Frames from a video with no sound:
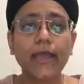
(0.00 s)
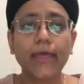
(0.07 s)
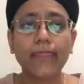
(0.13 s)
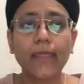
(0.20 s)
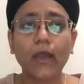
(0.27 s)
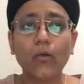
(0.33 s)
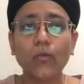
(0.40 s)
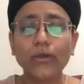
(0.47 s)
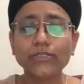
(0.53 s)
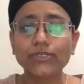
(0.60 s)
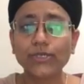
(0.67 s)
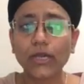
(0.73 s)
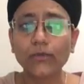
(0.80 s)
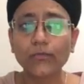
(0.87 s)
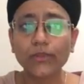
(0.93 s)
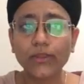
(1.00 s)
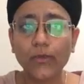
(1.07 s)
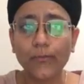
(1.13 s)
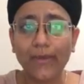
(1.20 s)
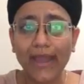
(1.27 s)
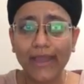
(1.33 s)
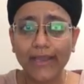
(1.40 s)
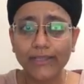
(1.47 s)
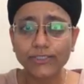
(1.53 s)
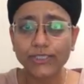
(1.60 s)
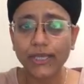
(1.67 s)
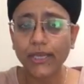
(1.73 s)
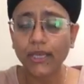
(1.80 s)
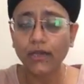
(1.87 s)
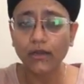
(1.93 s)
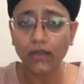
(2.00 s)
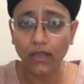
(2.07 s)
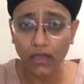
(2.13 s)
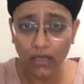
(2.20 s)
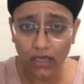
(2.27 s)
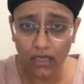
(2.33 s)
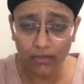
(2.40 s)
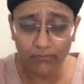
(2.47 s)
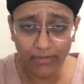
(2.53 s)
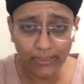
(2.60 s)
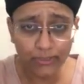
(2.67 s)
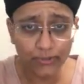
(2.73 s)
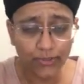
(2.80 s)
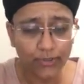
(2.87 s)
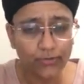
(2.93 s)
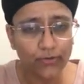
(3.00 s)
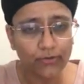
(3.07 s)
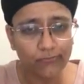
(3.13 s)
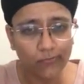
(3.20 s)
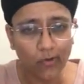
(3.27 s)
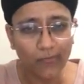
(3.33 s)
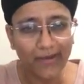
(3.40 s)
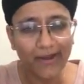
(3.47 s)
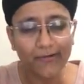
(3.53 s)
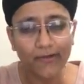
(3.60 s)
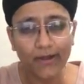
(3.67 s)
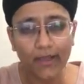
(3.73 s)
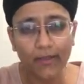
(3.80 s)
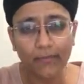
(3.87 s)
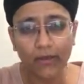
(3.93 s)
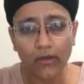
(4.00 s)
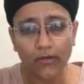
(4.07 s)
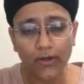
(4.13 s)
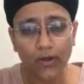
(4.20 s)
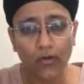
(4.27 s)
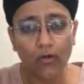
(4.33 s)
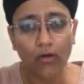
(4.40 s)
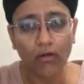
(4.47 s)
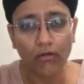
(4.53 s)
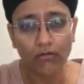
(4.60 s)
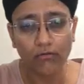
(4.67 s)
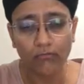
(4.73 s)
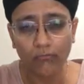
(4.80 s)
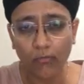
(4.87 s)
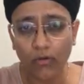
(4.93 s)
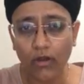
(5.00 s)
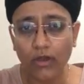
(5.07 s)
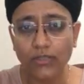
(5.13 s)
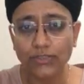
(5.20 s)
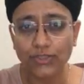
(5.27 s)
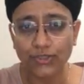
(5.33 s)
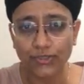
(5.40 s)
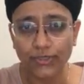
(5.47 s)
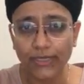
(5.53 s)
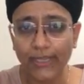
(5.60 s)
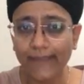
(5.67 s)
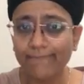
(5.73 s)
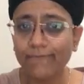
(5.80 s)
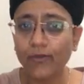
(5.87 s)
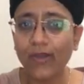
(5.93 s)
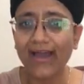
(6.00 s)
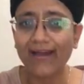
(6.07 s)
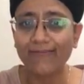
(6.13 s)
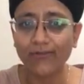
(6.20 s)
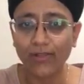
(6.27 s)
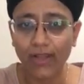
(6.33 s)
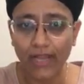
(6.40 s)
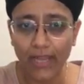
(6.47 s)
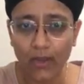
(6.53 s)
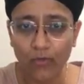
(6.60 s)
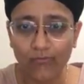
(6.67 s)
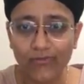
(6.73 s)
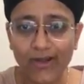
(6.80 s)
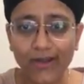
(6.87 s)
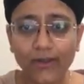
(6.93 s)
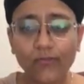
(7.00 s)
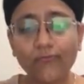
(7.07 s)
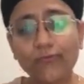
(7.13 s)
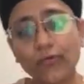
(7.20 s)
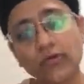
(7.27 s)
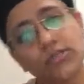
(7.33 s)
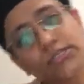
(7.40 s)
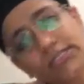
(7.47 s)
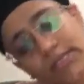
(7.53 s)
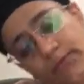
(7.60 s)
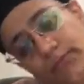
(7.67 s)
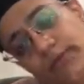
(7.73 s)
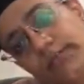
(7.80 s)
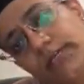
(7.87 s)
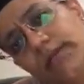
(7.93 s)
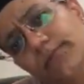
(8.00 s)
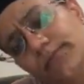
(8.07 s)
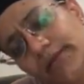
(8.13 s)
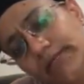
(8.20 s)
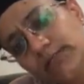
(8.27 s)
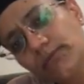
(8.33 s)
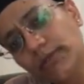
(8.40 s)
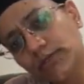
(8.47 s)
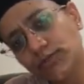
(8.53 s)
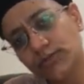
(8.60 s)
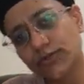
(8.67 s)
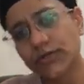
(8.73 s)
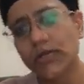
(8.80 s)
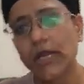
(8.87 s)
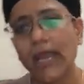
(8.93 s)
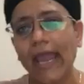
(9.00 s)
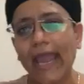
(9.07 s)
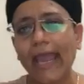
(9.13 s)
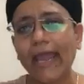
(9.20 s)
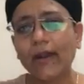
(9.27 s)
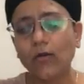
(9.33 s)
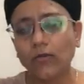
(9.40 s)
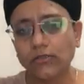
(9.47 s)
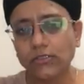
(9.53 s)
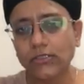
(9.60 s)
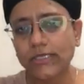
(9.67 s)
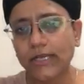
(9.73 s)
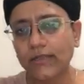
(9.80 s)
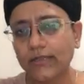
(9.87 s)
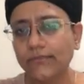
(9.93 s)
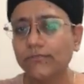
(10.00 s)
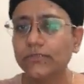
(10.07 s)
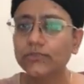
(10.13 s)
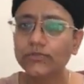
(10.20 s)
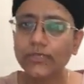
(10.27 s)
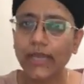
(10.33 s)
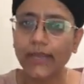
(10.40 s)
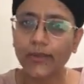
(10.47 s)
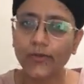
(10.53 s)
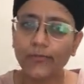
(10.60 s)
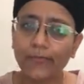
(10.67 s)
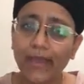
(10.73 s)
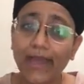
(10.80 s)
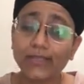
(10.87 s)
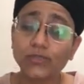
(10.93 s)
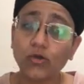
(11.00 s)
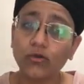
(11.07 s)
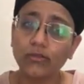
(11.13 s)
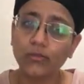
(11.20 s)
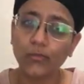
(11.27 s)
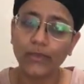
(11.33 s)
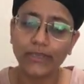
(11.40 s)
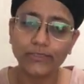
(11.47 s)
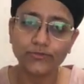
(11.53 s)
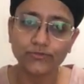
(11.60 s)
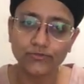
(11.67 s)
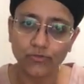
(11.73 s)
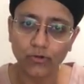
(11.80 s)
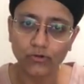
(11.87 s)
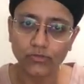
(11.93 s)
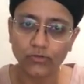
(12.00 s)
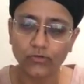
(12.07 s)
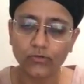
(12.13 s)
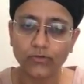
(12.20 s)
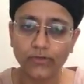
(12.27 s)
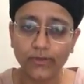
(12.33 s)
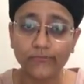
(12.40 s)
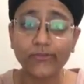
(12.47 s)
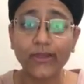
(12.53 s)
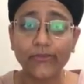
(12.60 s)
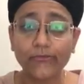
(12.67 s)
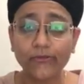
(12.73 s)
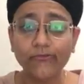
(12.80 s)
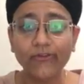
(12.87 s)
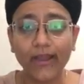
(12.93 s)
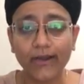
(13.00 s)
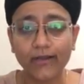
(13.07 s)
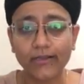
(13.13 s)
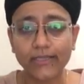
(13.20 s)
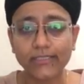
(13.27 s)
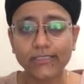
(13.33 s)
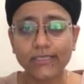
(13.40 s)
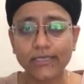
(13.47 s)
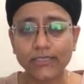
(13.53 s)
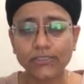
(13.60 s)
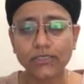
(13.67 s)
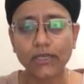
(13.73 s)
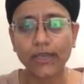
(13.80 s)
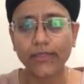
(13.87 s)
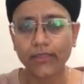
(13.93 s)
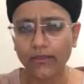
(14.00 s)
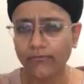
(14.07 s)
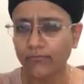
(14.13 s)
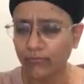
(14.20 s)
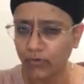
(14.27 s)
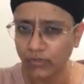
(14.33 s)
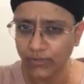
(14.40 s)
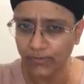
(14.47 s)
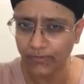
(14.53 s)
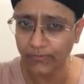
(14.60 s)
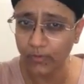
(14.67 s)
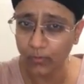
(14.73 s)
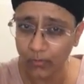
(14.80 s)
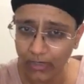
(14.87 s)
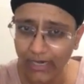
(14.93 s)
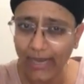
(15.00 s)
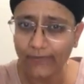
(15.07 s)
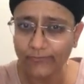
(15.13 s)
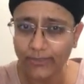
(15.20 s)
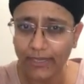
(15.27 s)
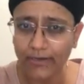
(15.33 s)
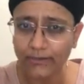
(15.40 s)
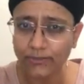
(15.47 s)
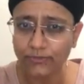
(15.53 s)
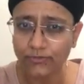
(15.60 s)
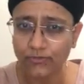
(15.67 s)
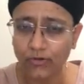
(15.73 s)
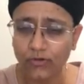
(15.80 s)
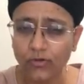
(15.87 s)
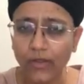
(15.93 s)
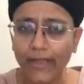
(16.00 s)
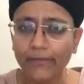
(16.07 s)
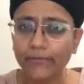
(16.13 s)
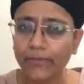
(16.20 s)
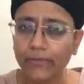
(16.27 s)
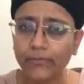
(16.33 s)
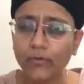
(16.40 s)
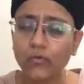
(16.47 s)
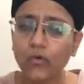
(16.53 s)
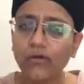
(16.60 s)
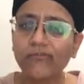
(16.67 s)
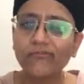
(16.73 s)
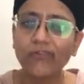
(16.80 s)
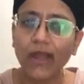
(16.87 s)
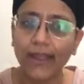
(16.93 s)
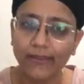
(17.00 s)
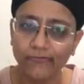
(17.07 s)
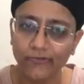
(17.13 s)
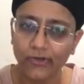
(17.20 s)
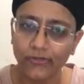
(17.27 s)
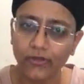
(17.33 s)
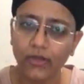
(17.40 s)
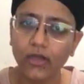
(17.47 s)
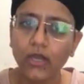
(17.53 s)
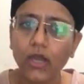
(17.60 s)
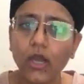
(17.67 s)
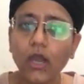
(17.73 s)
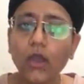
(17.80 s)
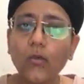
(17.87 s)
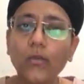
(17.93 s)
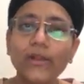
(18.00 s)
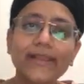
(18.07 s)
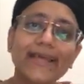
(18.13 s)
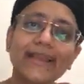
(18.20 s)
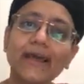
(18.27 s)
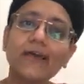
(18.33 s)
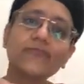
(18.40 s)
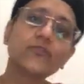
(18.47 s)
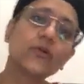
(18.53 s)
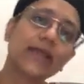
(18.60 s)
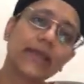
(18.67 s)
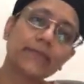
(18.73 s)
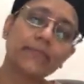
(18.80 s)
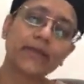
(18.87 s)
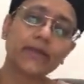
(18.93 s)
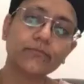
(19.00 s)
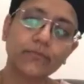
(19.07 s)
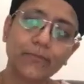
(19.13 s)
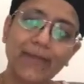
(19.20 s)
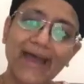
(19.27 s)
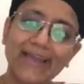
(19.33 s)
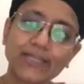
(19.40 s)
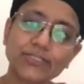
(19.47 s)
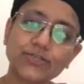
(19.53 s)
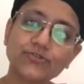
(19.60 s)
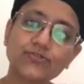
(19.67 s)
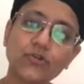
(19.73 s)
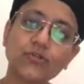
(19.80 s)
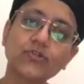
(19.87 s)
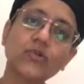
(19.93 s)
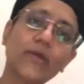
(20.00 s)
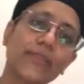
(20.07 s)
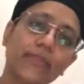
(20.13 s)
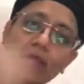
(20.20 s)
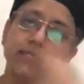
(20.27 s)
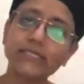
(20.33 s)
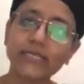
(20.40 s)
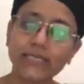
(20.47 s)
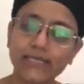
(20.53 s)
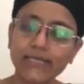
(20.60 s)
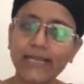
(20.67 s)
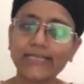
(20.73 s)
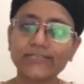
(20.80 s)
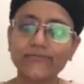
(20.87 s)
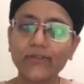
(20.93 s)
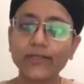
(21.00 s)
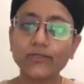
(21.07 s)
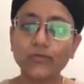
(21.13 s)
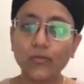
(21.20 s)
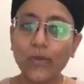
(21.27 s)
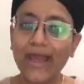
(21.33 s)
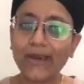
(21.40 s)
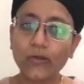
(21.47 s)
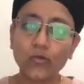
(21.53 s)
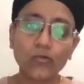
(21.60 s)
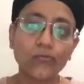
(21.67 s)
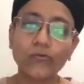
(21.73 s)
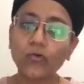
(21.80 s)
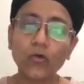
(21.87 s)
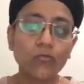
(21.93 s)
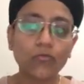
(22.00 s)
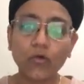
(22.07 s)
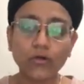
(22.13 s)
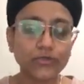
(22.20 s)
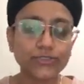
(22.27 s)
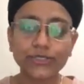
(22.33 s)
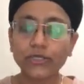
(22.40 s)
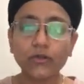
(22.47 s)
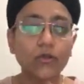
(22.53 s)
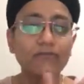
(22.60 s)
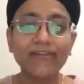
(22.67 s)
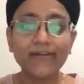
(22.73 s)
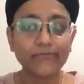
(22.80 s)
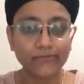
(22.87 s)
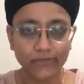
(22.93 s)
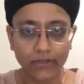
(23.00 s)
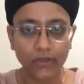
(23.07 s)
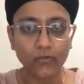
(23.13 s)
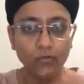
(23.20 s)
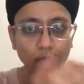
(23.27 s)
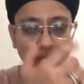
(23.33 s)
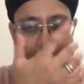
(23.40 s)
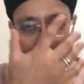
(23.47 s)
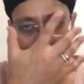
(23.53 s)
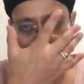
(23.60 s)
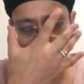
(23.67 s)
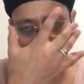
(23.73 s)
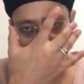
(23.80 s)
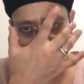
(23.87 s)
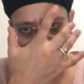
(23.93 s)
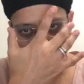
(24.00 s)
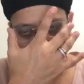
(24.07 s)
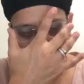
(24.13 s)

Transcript: Now, once you're done with your baggage check-in, make sure you inform Air India about your onward journey. If you have a layover and you've booked a separate ticket, please make sure and also tell them to tag your bags all the way to Toronto if that's your final destination. I think most people will have to get it to Toronto, and people who are flying further will then have to again pick up the baggage in Toronto and then take the next flight to Vancouver or Montreal or wherever they're going, basically.